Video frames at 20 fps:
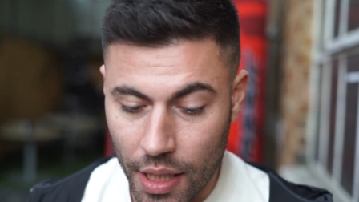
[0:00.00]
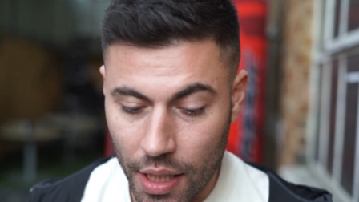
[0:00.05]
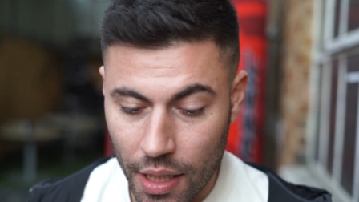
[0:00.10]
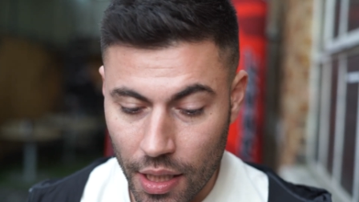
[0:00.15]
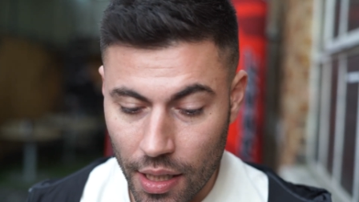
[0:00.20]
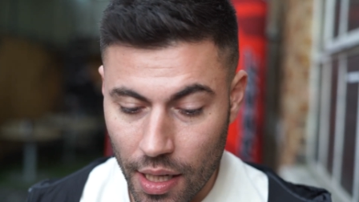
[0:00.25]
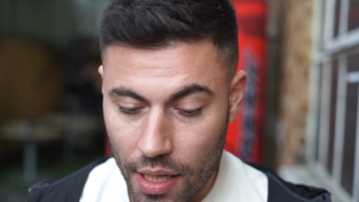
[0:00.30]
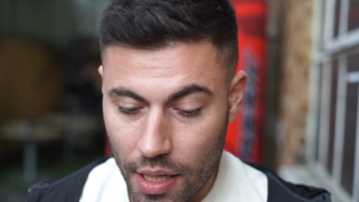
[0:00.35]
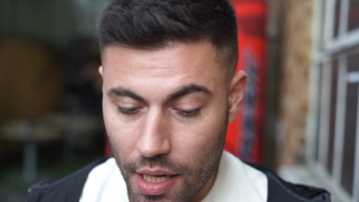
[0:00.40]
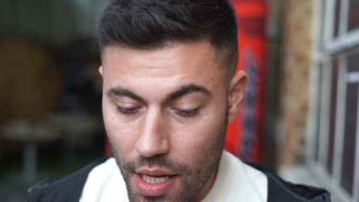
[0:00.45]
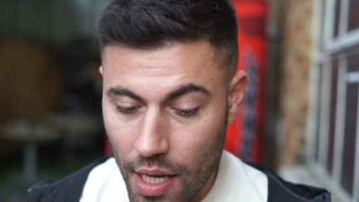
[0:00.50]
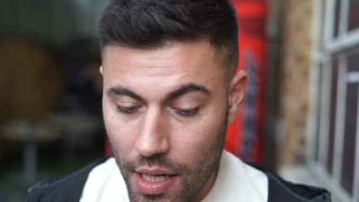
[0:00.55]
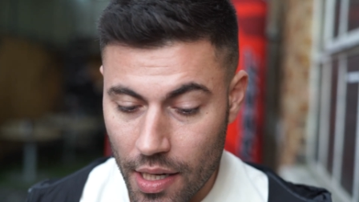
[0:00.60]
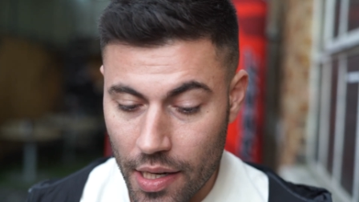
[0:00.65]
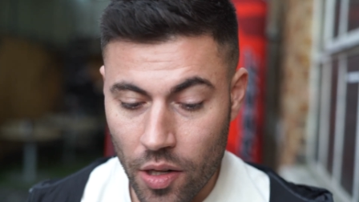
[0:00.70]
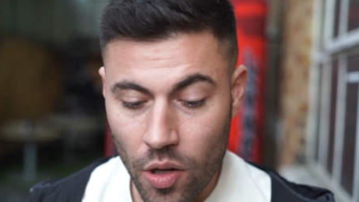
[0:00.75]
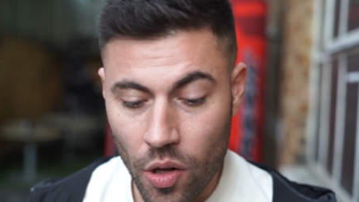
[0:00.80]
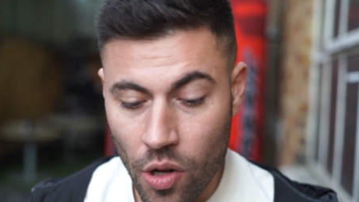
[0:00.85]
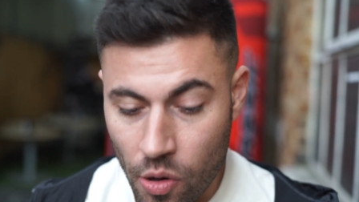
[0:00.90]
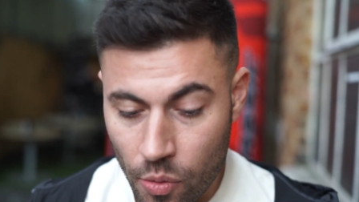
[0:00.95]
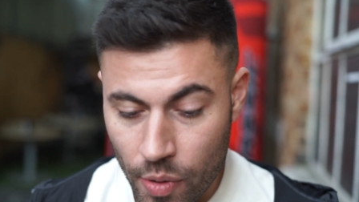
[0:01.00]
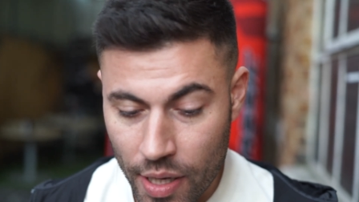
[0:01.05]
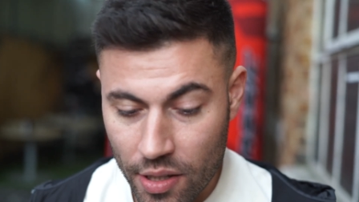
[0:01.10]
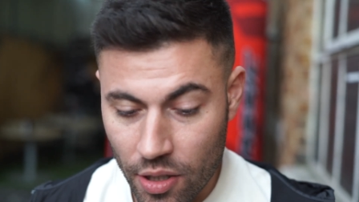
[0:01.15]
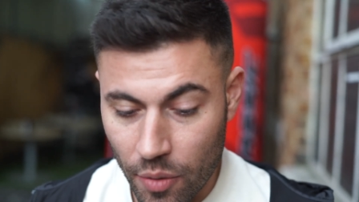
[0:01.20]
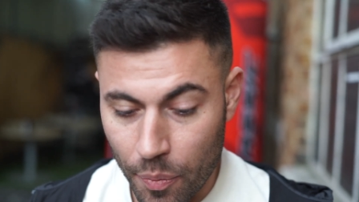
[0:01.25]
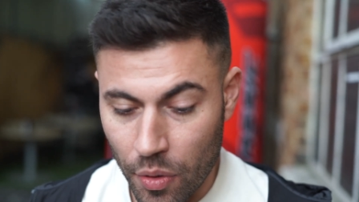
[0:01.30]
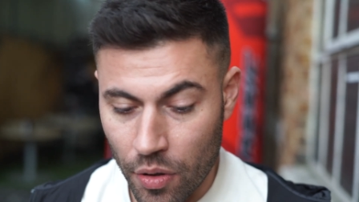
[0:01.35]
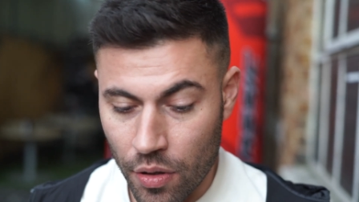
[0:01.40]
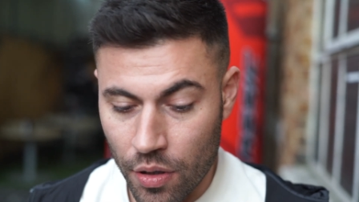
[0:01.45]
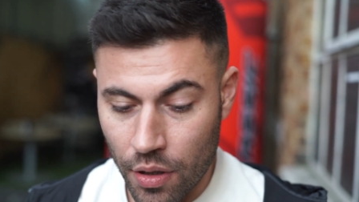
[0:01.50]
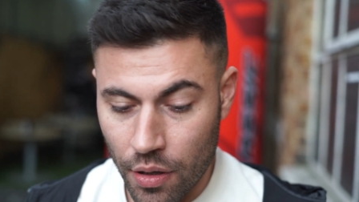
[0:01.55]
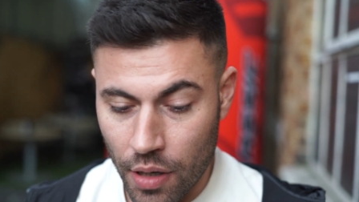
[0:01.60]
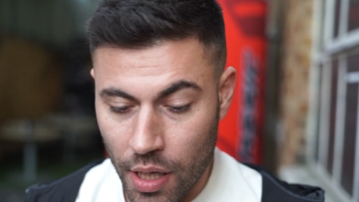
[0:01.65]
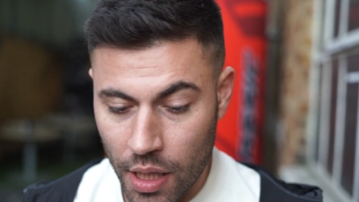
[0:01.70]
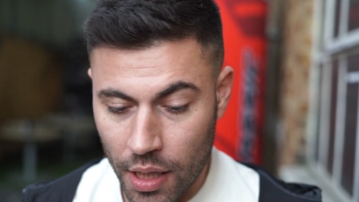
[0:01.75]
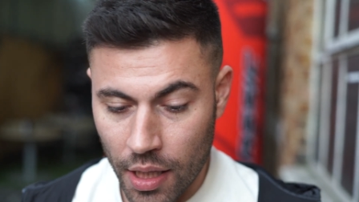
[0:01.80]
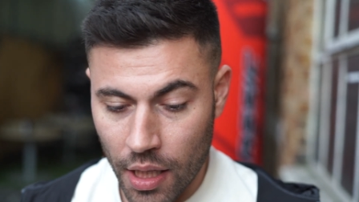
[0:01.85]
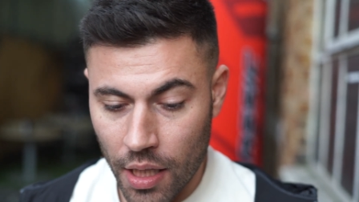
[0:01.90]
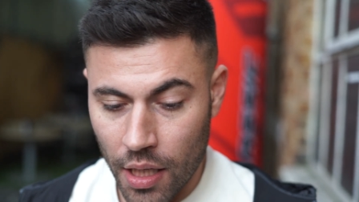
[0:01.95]
and he'll always support
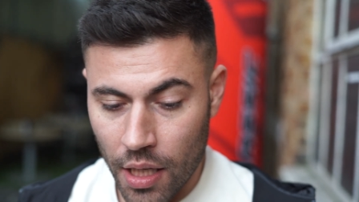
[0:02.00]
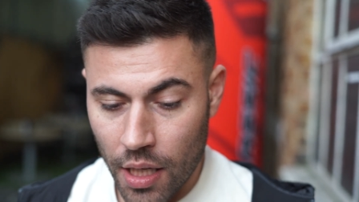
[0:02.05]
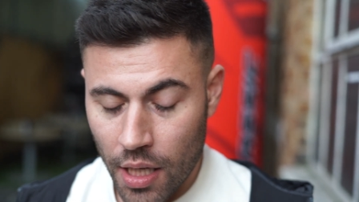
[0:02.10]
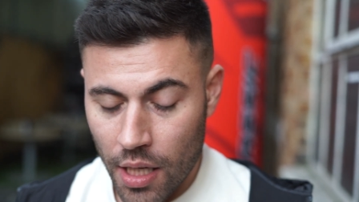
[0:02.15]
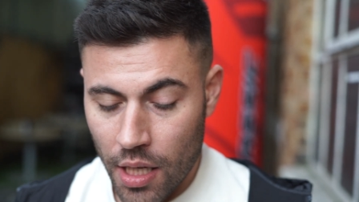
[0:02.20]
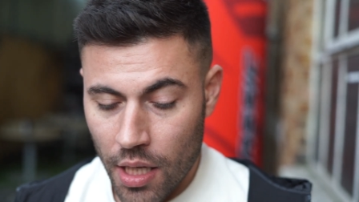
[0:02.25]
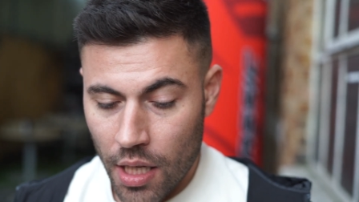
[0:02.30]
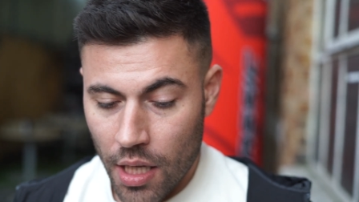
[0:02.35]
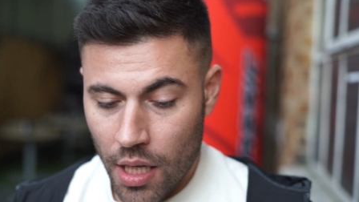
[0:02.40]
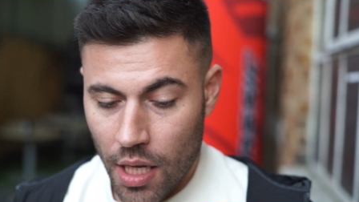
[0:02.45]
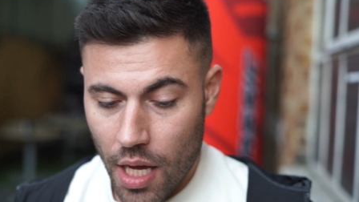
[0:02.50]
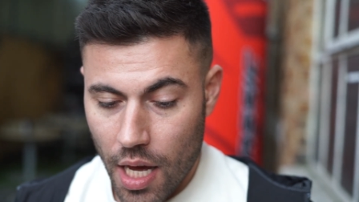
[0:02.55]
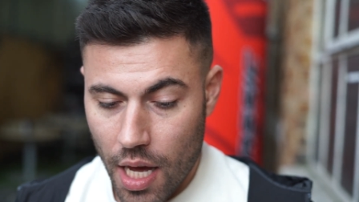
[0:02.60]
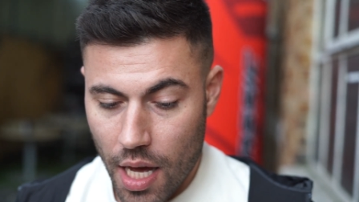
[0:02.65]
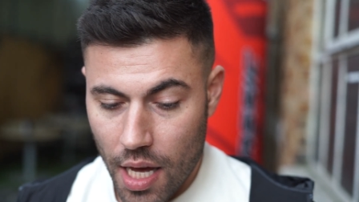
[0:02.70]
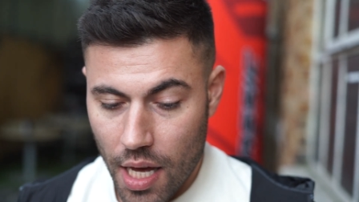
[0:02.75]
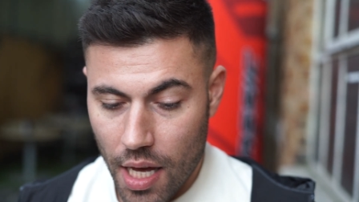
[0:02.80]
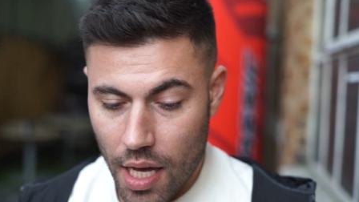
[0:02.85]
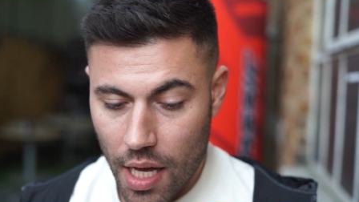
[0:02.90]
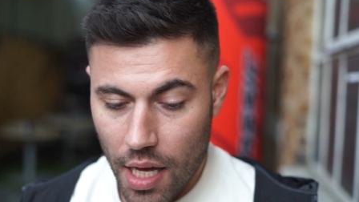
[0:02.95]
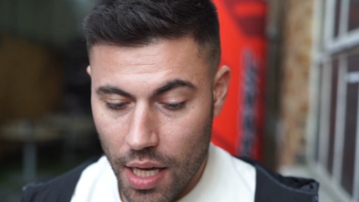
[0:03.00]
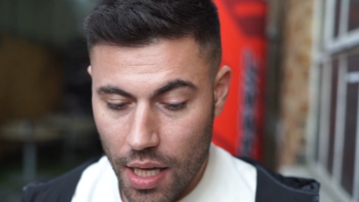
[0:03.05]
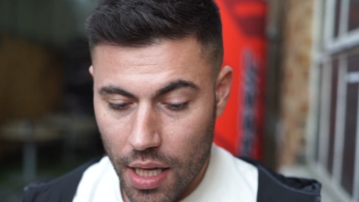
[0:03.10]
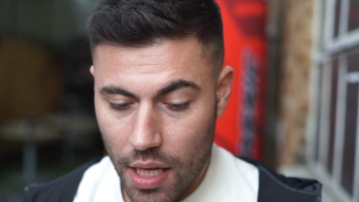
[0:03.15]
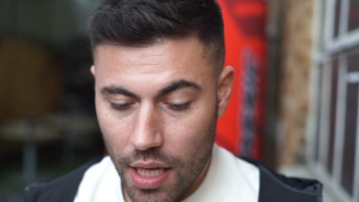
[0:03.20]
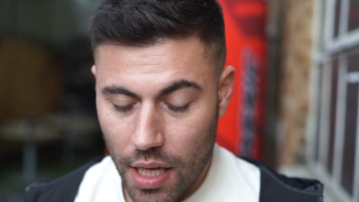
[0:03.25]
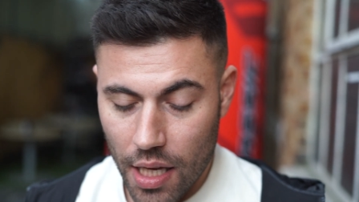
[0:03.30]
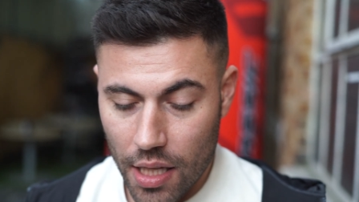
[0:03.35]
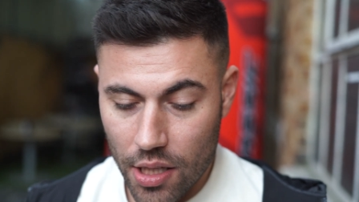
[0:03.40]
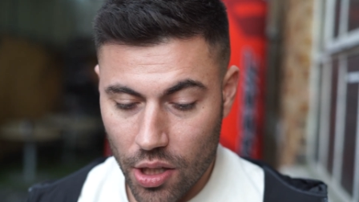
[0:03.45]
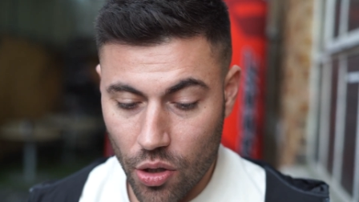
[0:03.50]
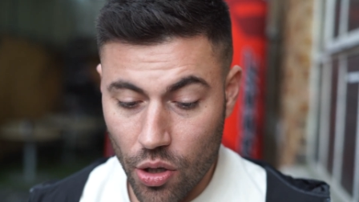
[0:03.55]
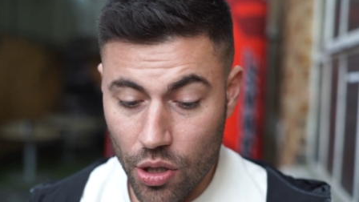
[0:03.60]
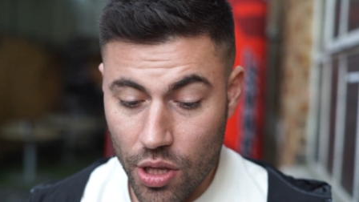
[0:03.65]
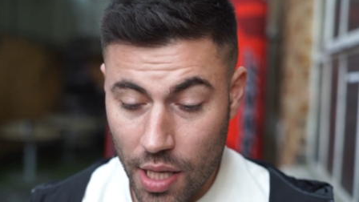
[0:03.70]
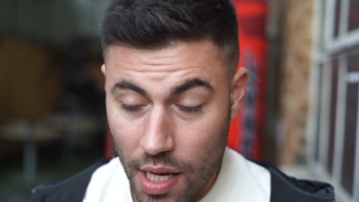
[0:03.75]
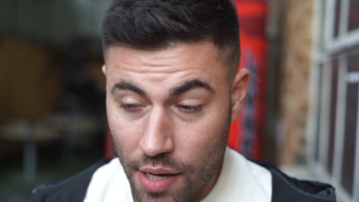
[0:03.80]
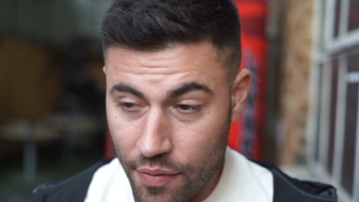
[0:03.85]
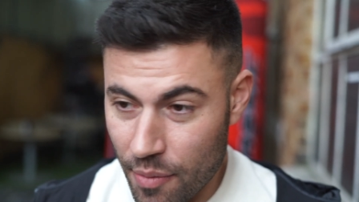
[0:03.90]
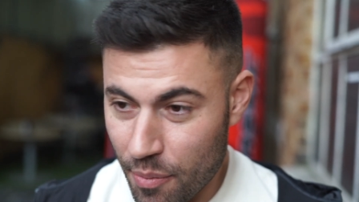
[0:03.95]
Chris, and it's good
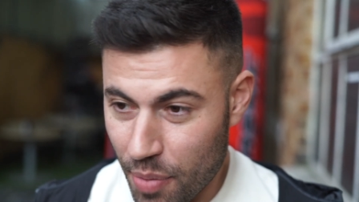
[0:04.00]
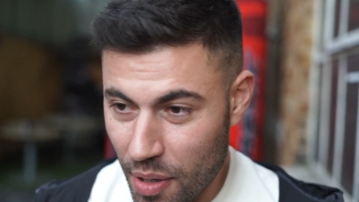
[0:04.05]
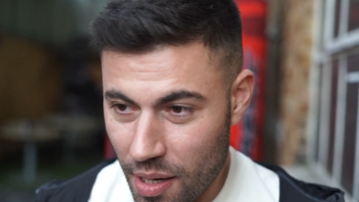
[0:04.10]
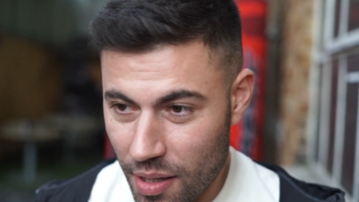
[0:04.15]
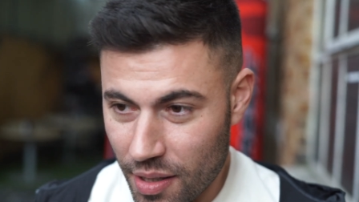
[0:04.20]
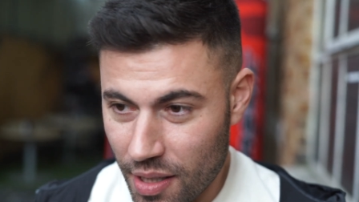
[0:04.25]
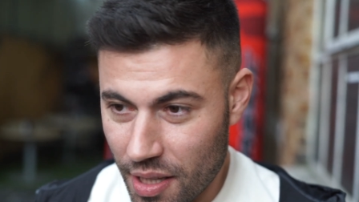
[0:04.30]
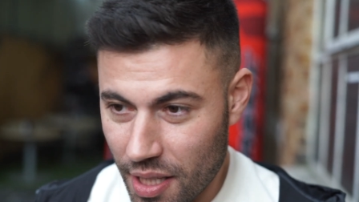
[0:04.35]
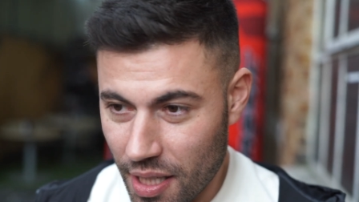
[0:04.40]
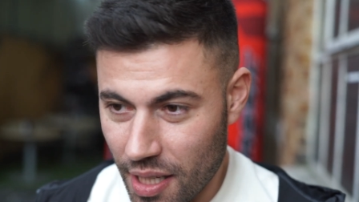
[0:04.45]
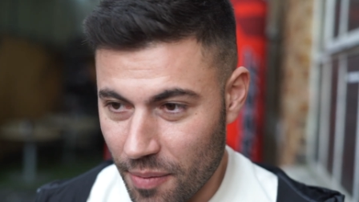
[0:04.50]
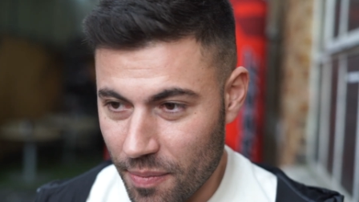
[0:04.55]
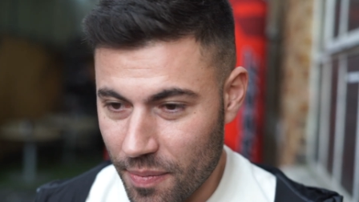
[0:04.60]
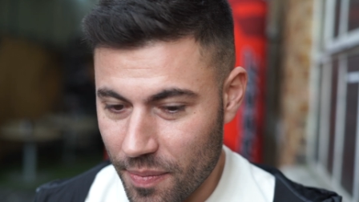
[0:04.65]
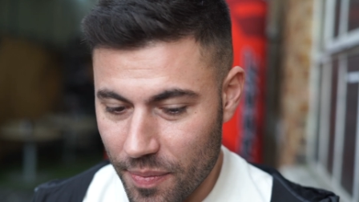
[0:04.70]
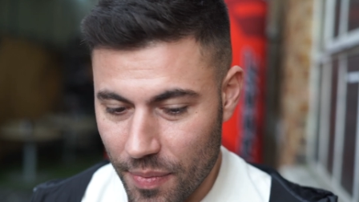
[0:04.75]
to have him part of the team,